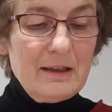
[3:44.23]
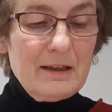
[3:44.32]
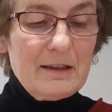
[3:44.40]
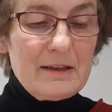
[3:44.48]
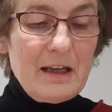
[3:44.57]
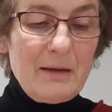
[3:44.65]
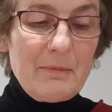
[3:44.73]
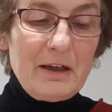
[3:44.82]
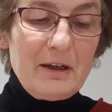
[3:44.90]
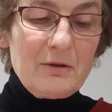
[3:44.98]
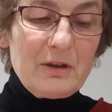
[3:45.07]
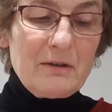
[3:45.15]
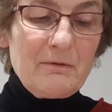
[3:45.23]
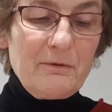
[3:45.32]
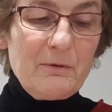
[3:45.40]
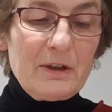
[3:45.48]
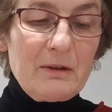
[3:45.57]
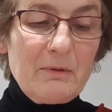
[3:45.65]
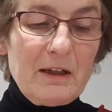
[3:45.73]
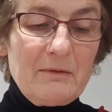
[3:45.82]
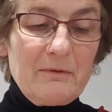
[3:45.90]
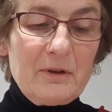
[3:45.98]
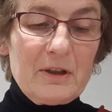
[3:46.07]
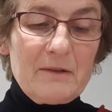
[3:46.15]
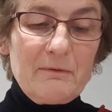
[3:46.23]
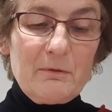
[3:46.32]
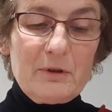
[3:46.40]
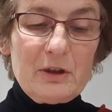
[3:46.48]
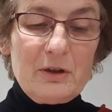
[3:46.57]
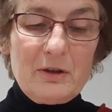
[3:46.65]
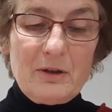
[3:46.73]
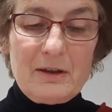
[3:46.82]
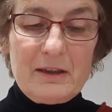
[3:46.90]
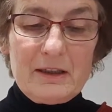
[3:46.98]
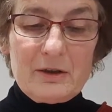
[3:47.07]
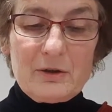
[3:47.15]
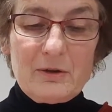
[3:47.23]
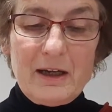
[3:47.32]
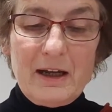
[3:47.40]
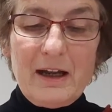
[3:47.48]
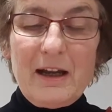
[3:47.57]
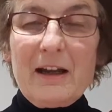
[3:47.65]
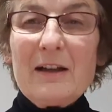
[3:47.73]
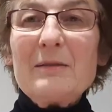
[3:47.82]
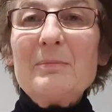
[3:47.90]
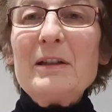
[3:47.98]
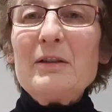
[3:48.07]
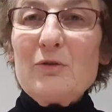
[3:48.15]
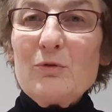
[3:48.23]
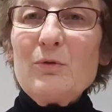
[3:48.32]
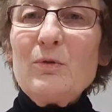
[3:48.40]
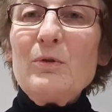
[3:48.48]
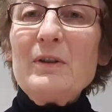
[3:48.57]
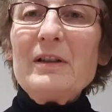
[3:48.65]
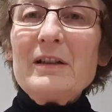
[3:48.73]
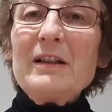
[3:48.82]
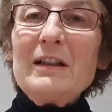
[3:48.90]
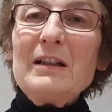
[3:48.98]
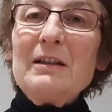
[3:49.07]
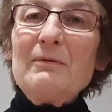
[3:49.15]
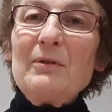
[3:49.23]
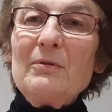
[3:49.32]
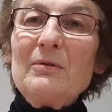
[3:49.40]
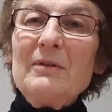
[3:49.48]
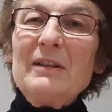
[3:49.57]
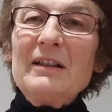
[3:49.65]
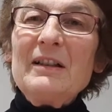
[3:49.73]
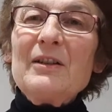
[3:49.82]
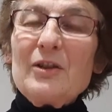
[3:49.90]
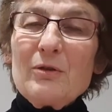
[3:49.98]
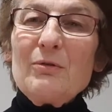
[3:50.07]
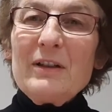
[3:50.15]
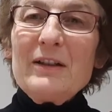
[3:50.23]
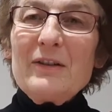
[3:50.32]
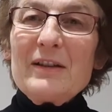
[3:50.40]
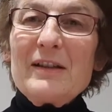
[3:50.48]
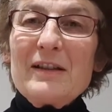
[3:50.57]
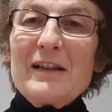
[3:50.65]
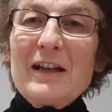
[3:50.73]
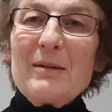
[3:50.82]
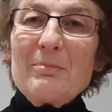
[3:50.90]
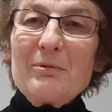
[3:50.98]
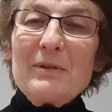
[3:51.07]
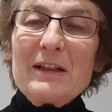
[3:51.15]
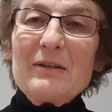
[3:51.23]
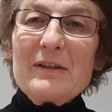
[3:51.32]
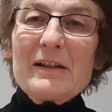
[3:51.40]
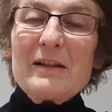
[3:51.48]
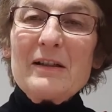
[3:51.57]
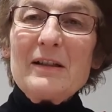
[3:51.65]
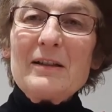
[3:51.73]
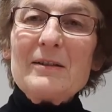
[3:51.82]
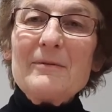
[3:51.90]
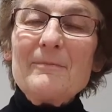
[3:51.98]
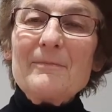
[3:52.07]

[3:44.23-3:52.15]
Psalm 141 verse 4, "Do not let your heart be drawn to evil." Surely this is our prayer, isn't it?